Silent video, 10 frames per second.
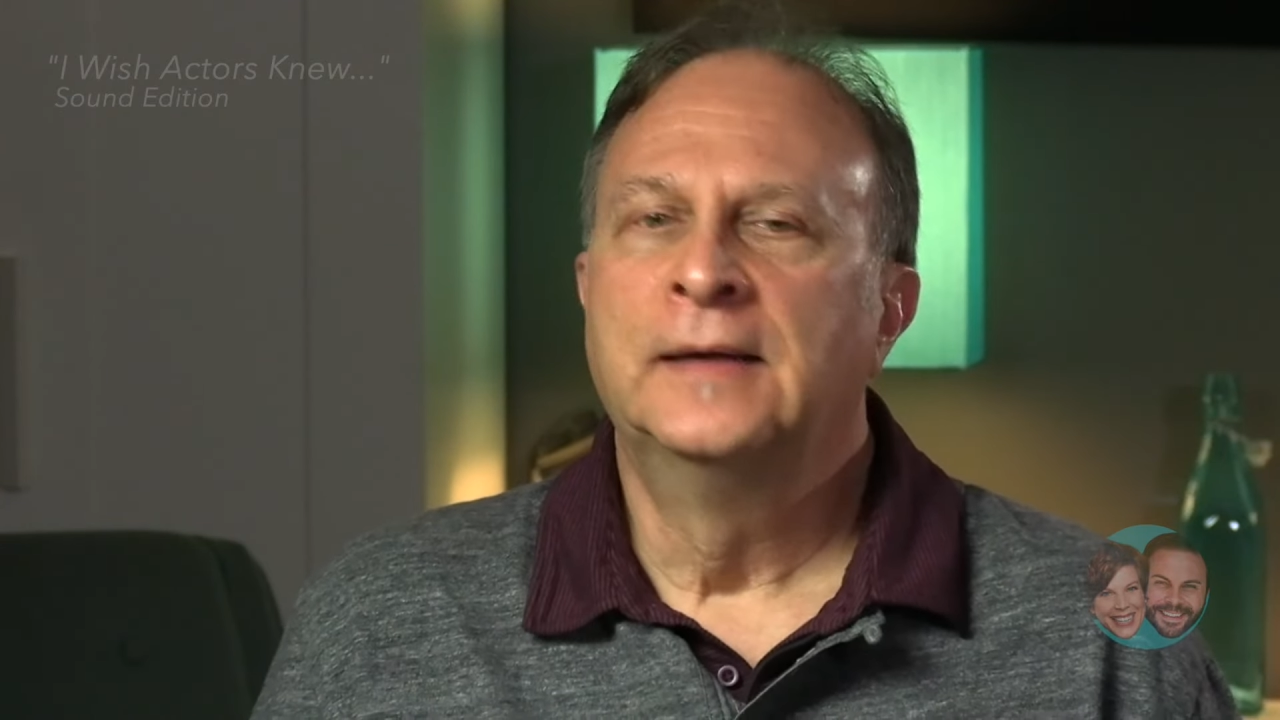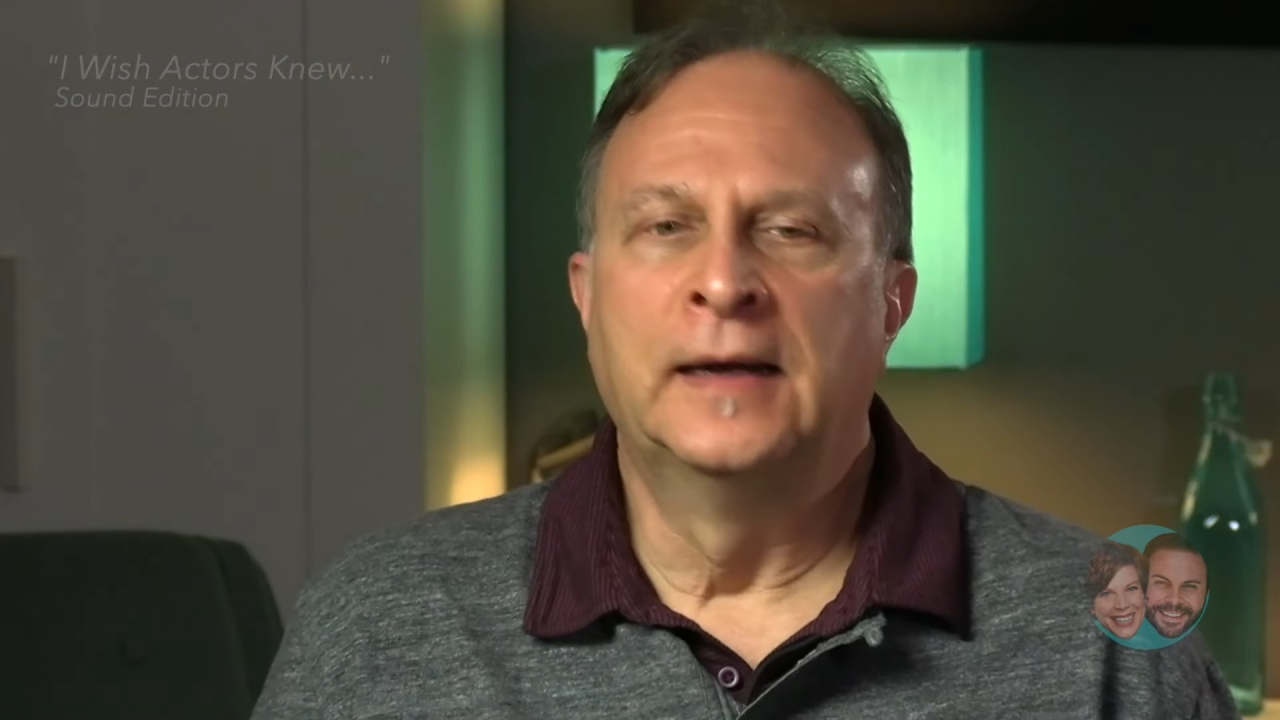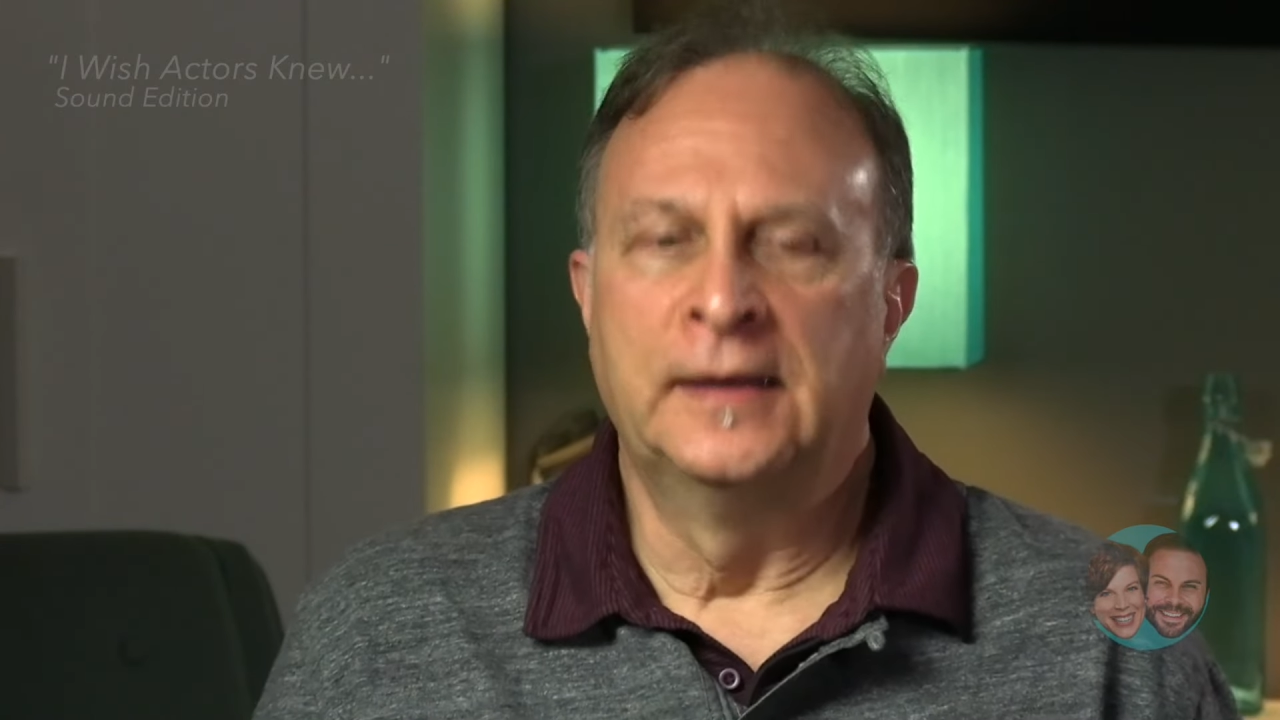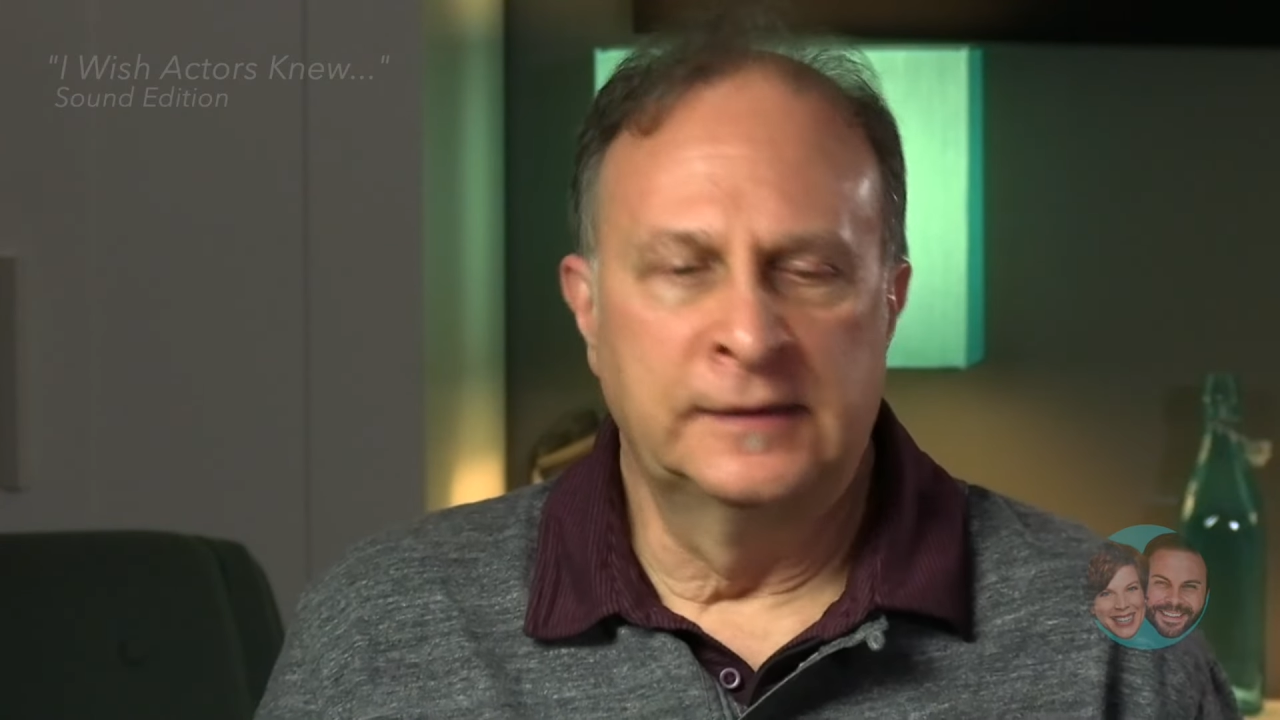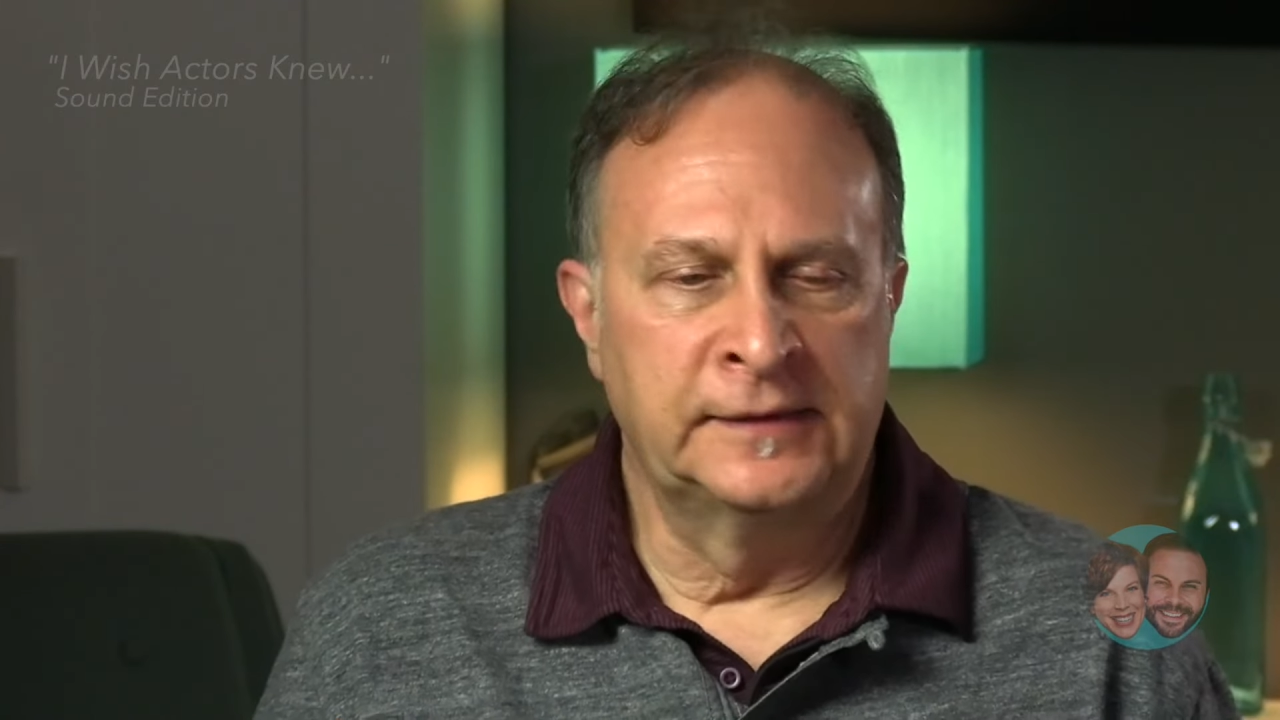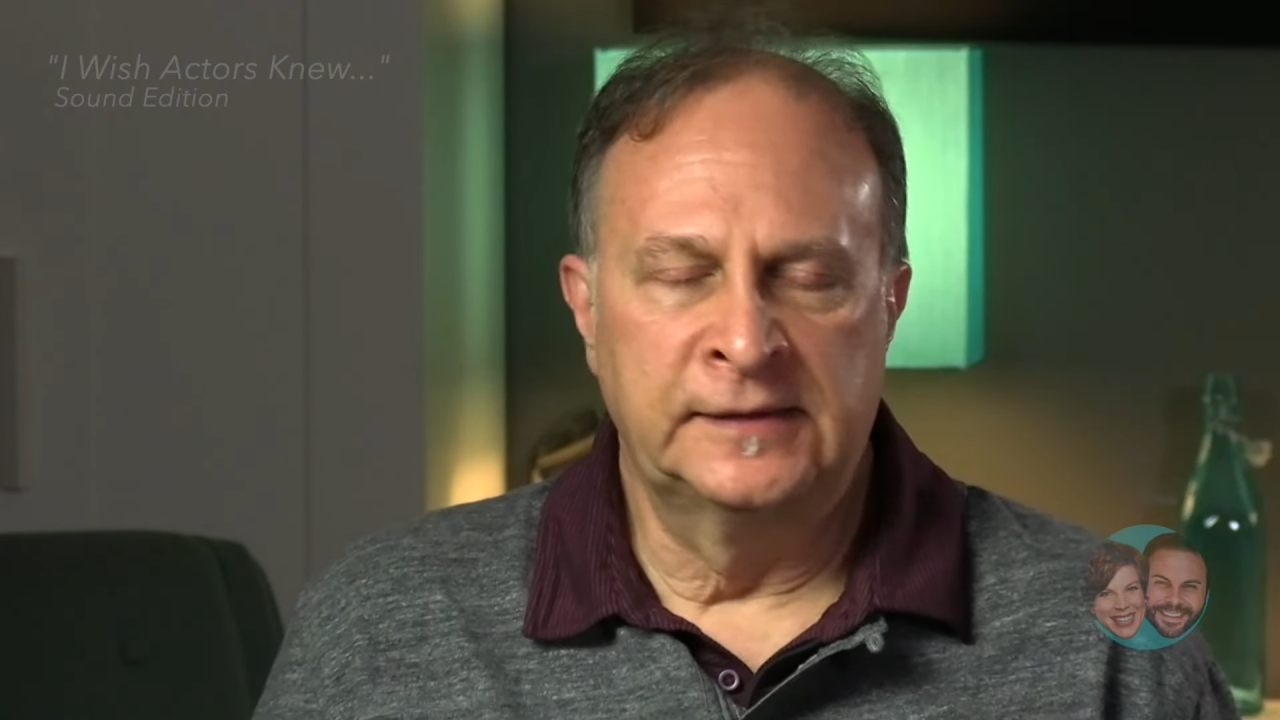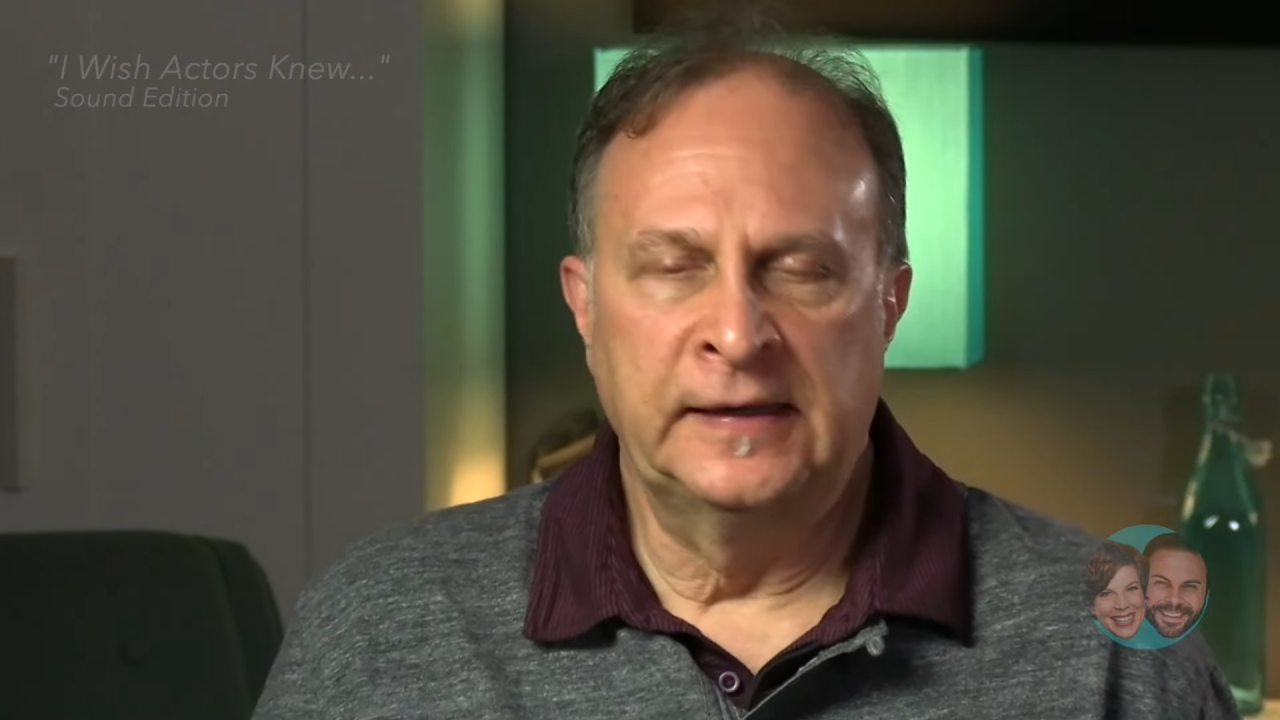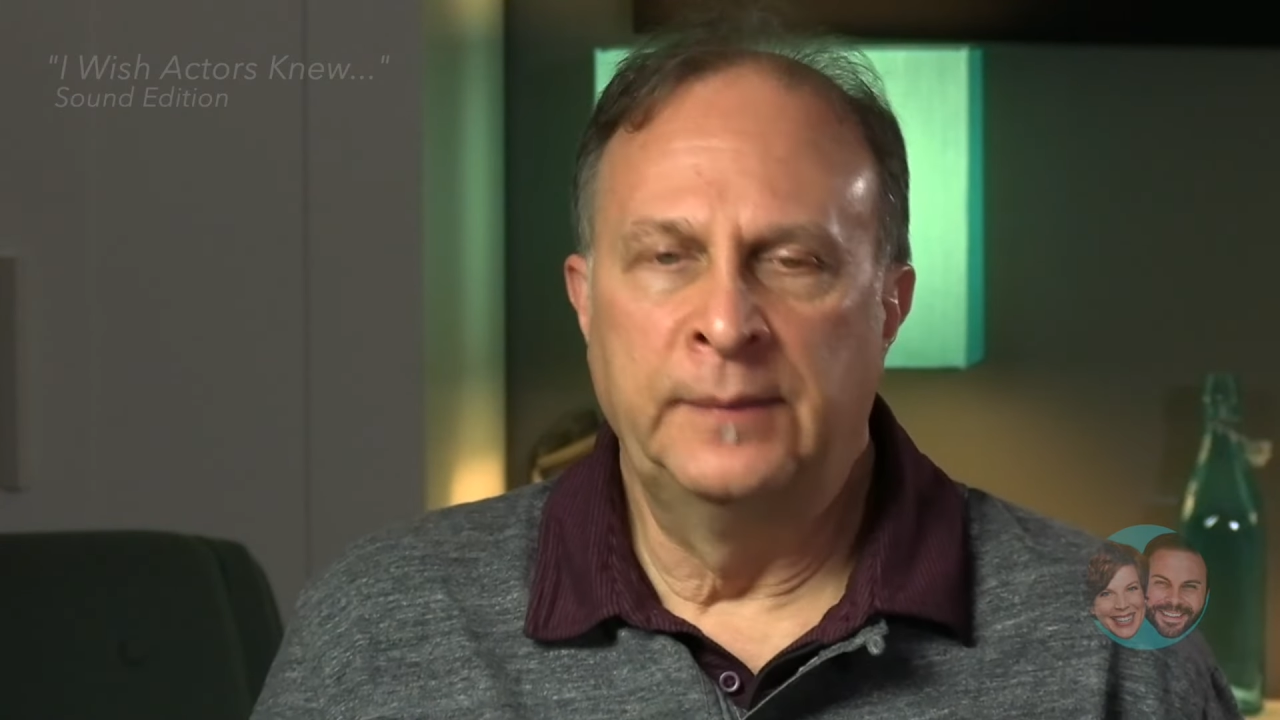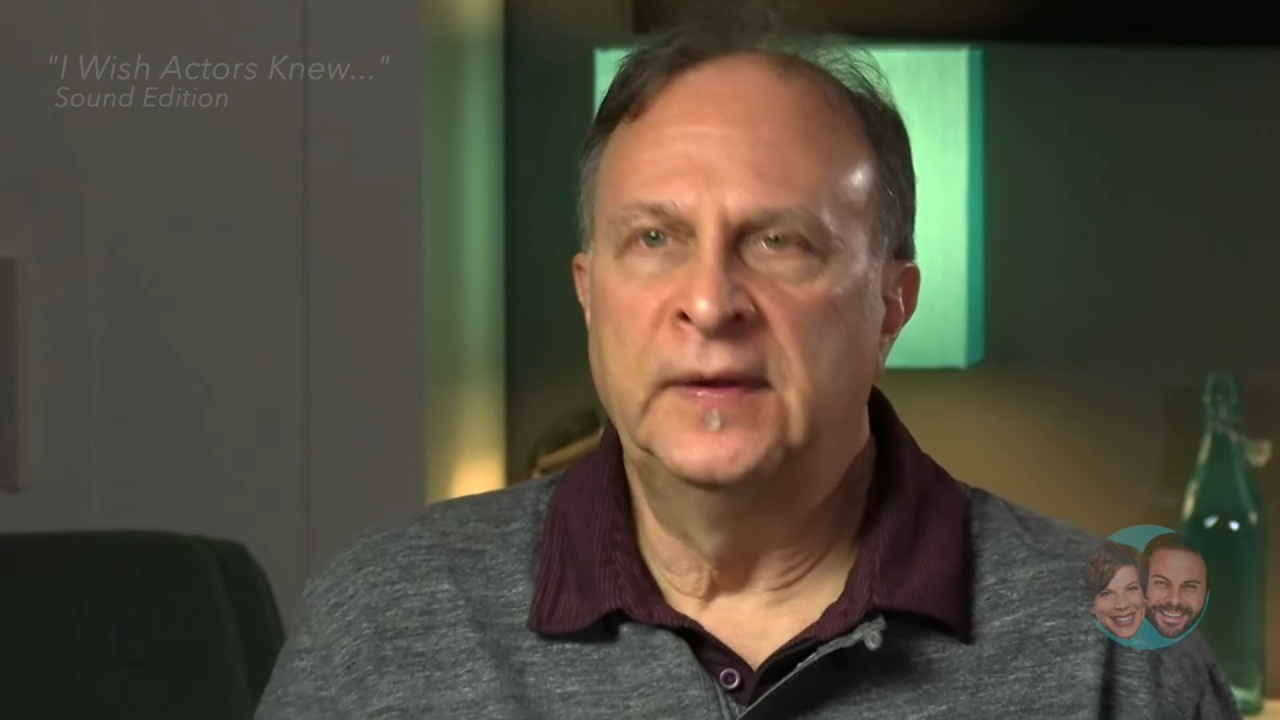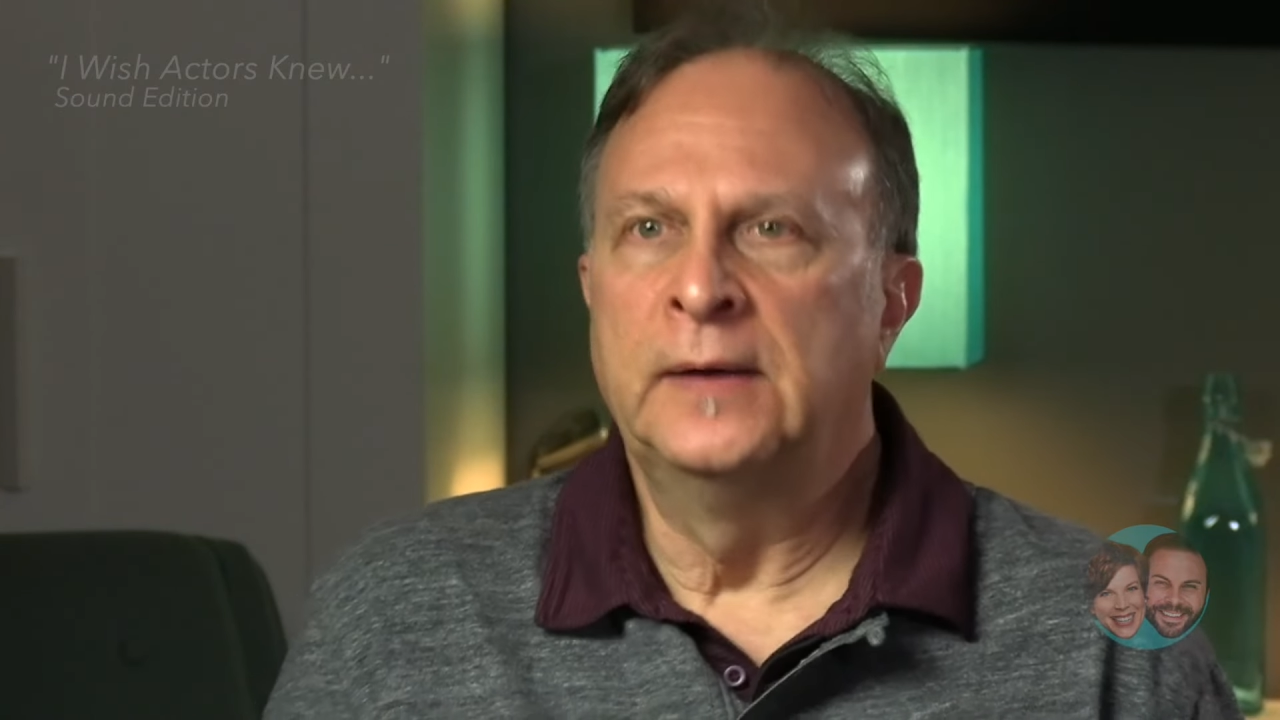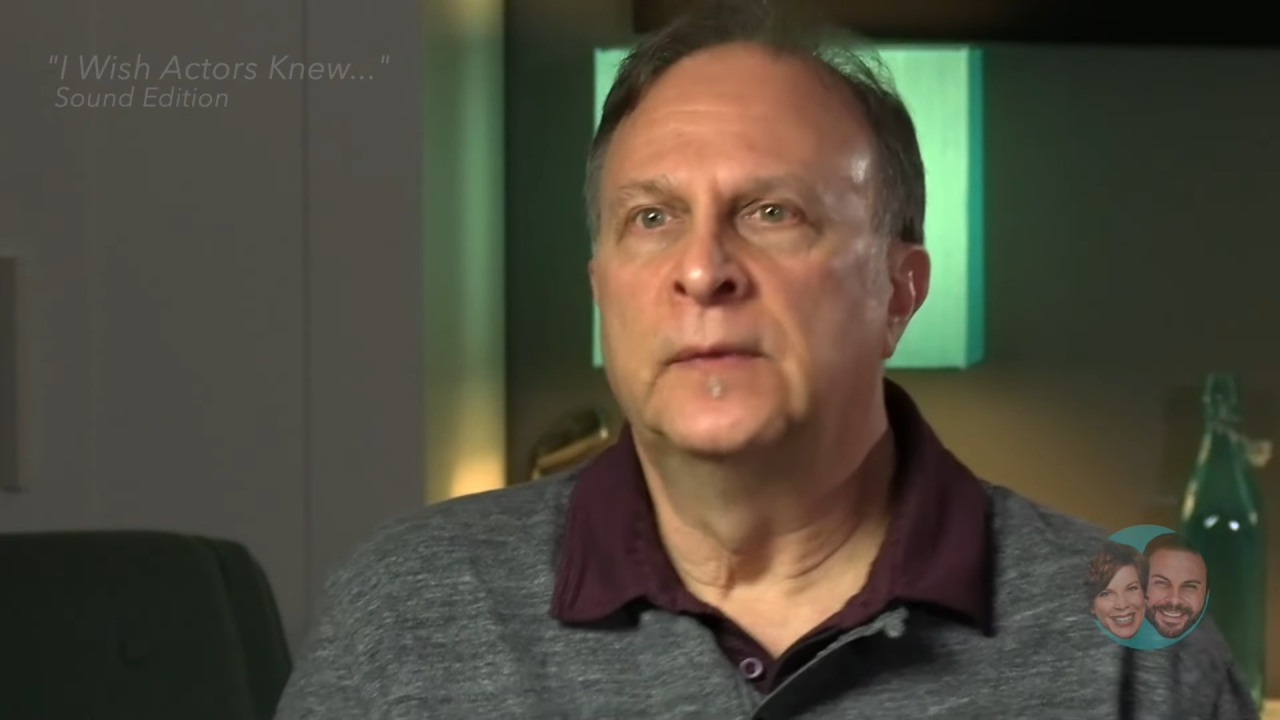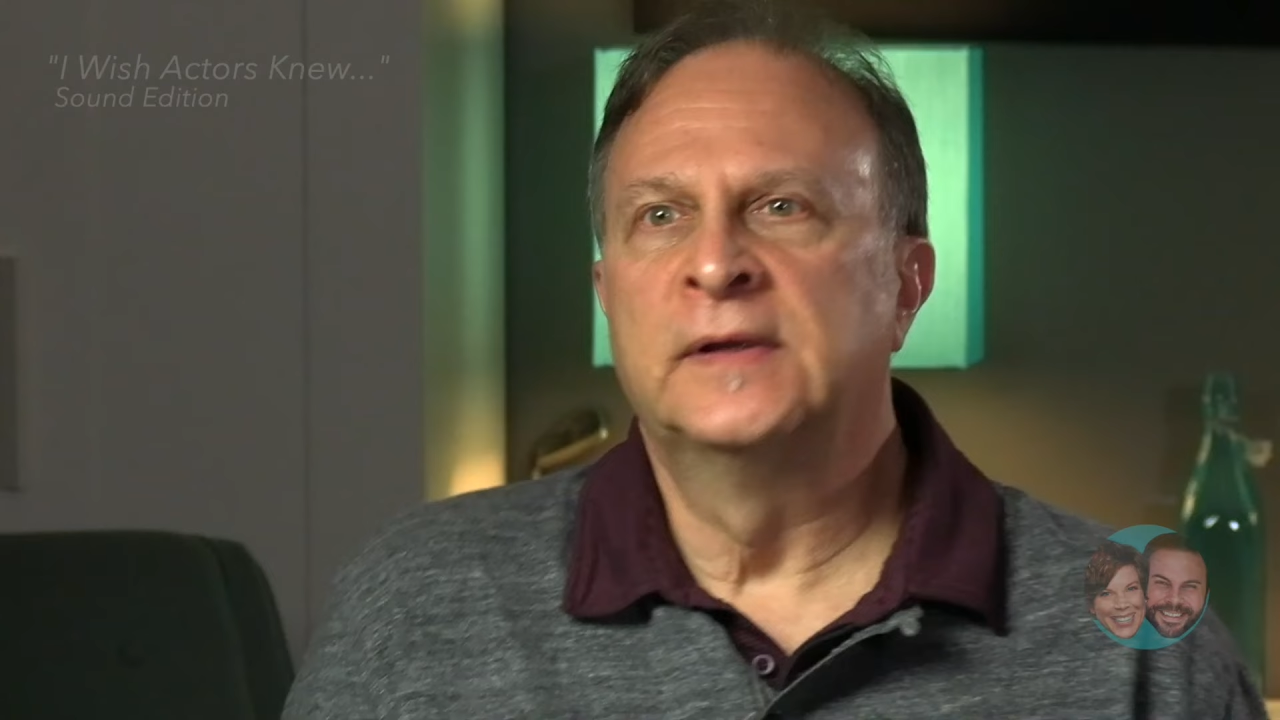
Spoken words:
And it's the same thing